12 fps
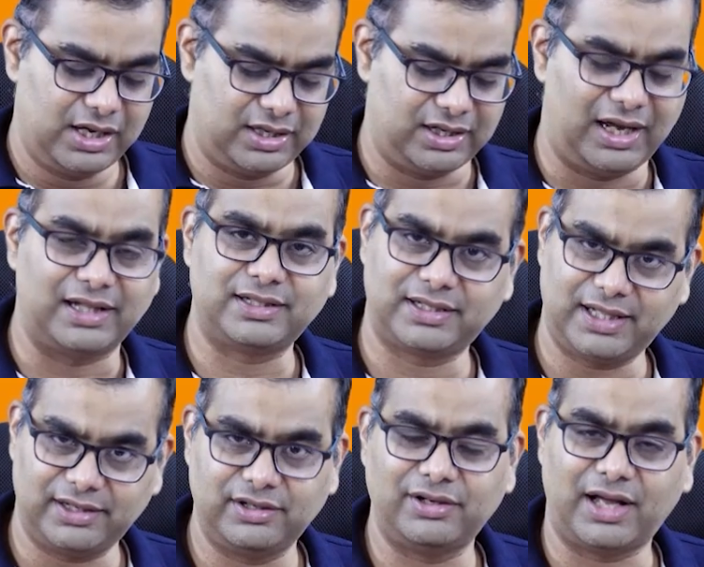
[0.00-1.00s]
Other
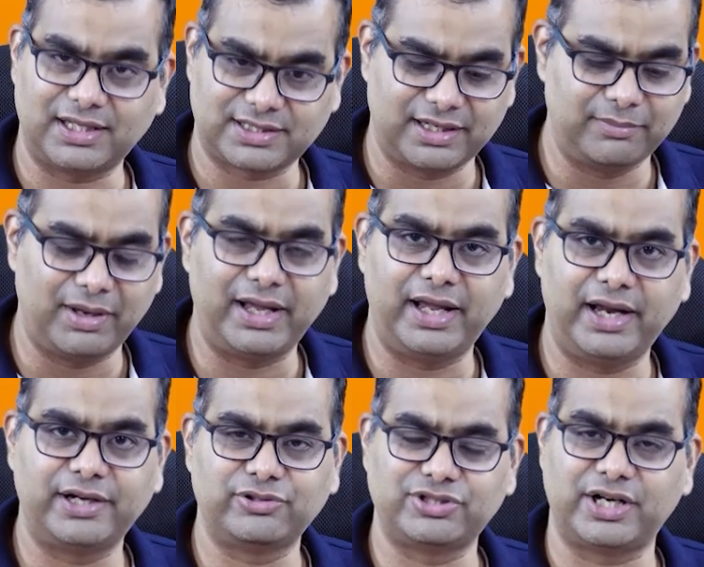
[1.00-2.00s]
than asking my
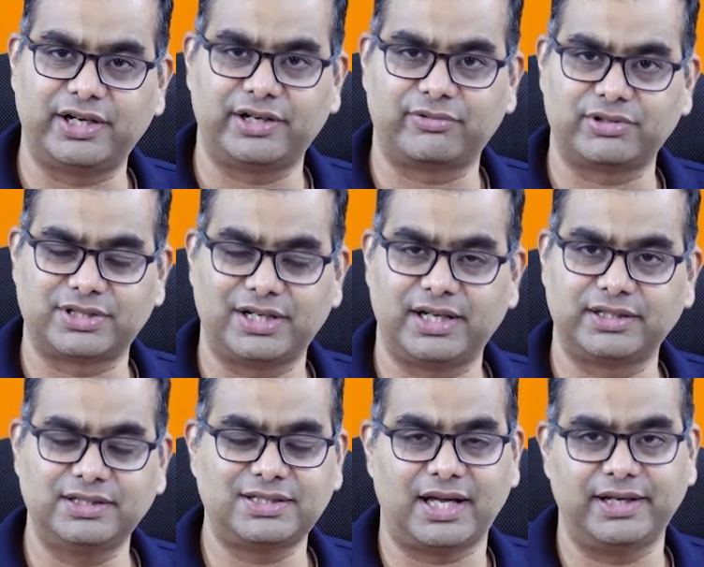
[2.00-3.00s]
AI to generate a question like
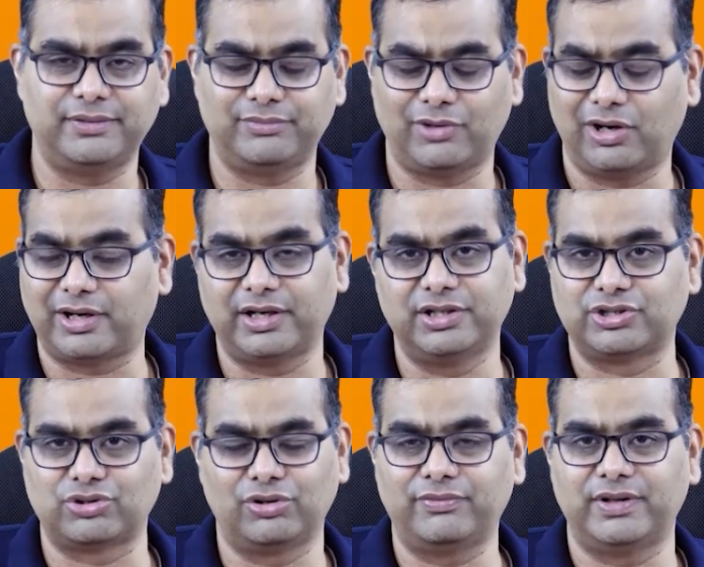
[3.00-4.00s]
this, I am not really
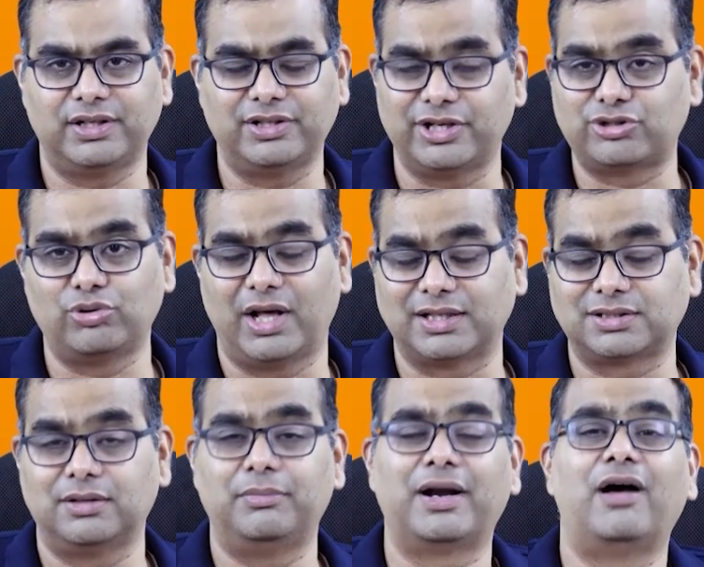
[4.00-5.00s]
sure whether they should ask.
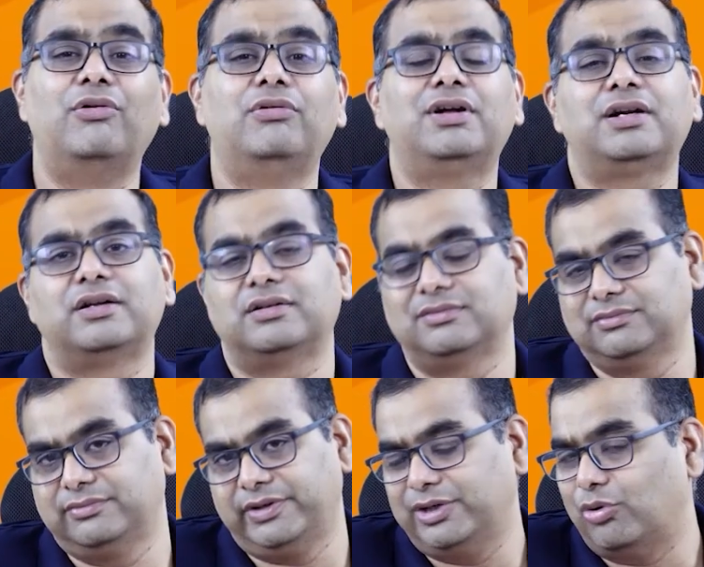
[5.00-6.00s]
But however,
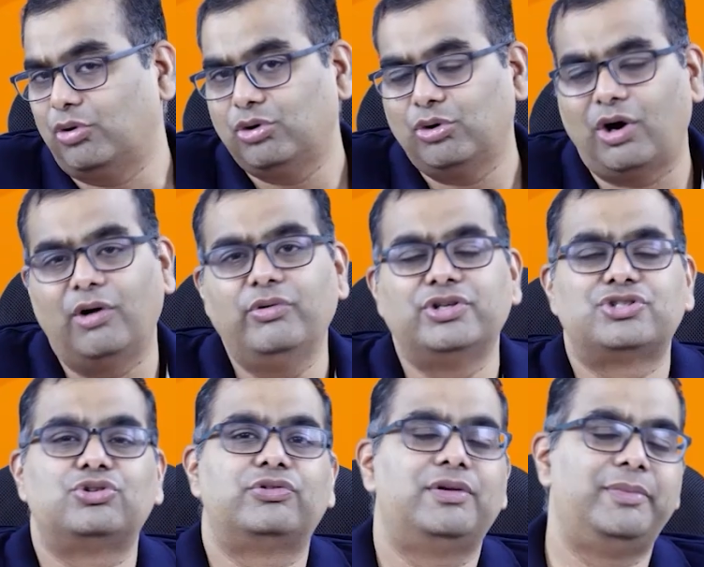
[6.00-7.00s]
we don't know how
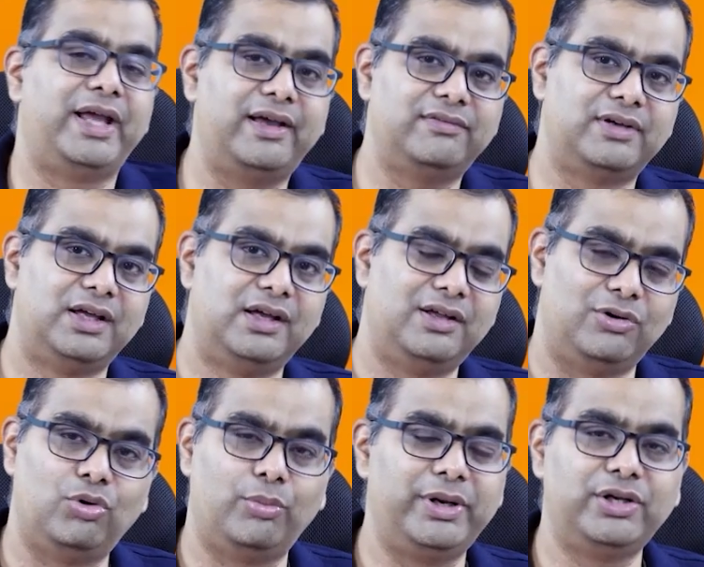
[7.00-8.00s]
institute will behave.
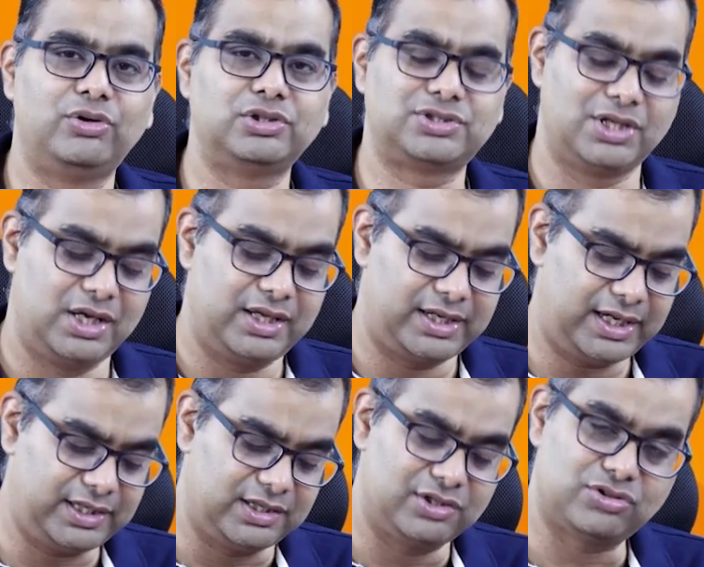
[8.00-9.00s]
Nobody knows,
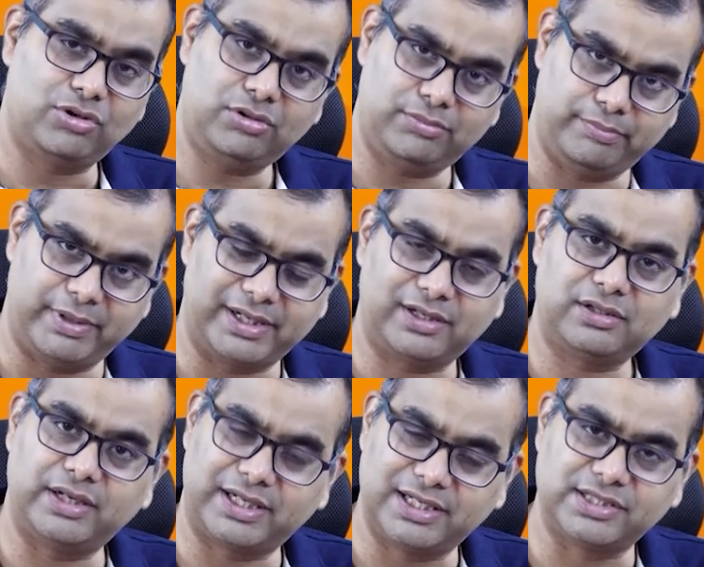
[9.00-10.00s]
right? So
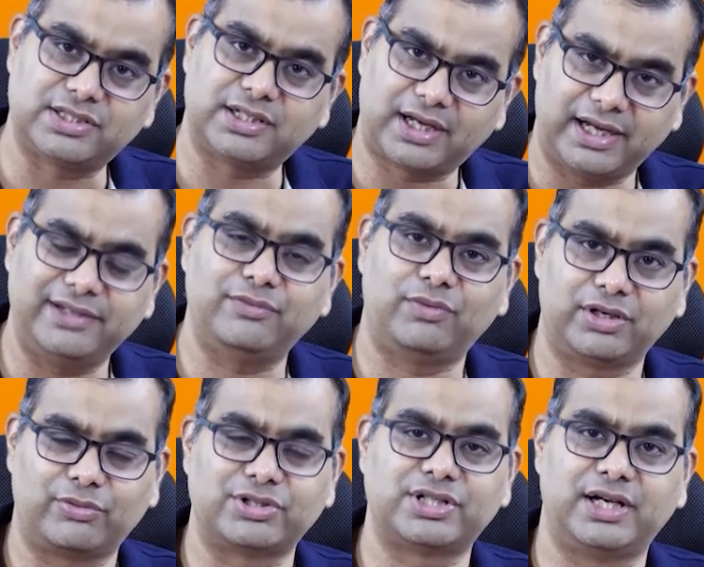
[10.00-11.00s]
better at least try
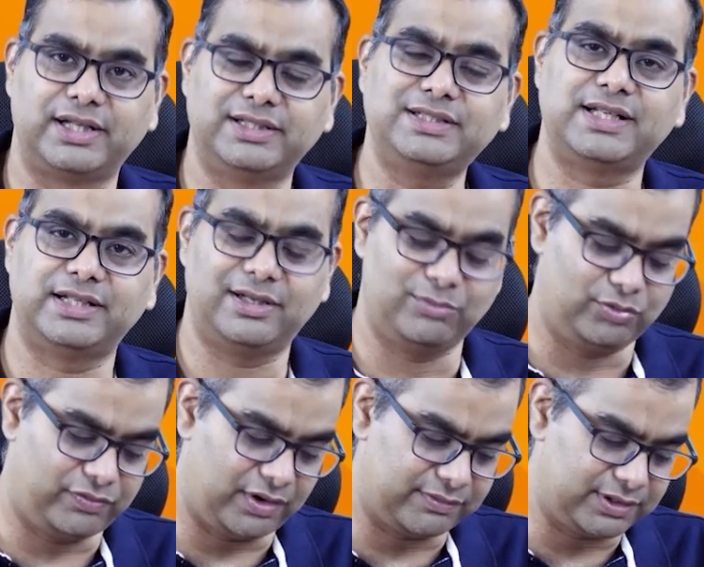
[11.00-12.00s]
one question like this and then
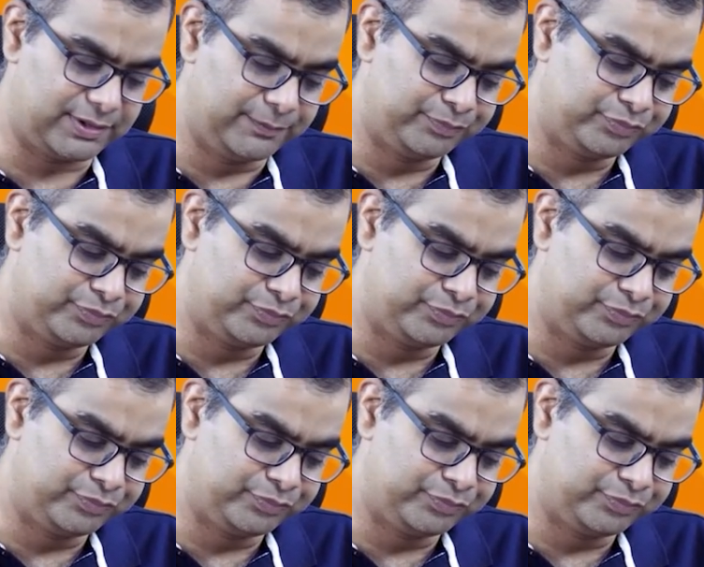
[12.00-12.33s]
move forward.